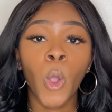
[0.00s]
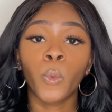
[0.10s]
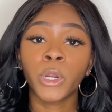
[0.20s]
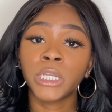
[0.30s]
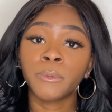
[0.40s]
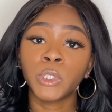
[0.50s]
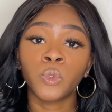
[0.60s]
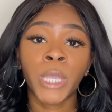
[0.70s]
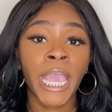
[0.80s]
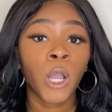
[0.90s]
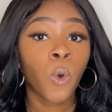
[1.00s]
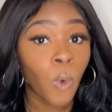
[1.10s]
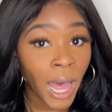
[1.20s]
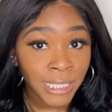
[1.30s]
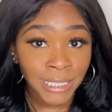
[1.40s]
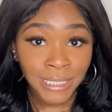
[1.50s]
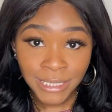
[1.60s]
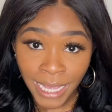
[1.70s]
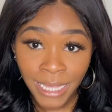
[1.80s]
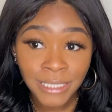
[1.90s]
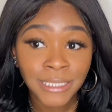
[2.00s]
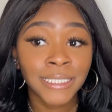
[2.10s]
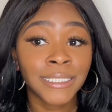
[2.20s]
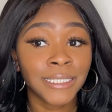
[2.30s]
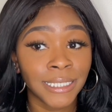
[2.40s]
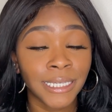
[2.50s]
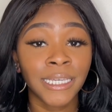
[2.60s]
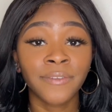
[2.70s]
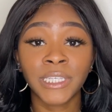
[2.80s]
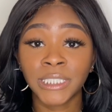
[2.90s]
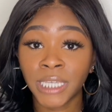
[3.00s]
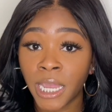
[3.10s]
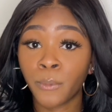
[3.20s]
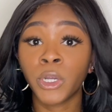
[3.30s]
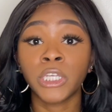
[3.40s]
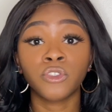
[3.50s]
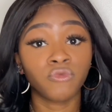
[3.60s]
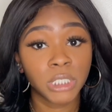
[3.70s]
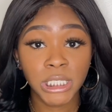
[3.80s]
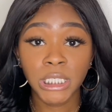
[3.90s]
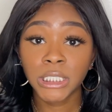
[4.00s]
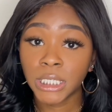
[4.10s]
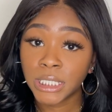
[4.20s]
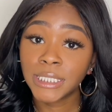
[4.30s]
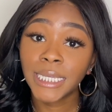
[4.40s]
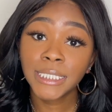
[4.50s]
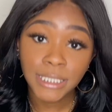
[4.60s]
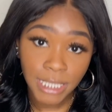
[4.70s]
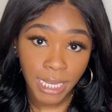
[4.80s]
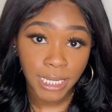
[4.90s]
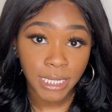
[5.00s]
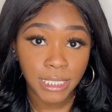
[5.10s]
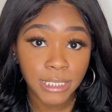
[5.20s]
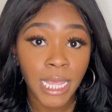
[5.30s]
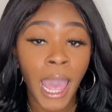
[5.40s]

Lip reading: We're going to be doing a quality test to see if this camera is really as good as they say it is.